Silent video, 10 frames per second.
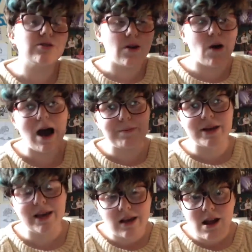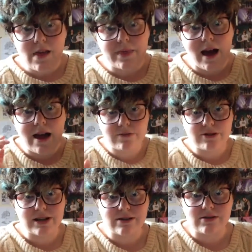so happy that
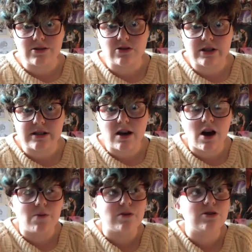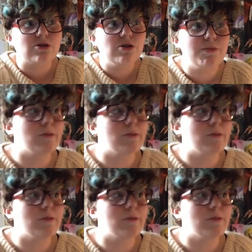everyone else enjoyed it. I was super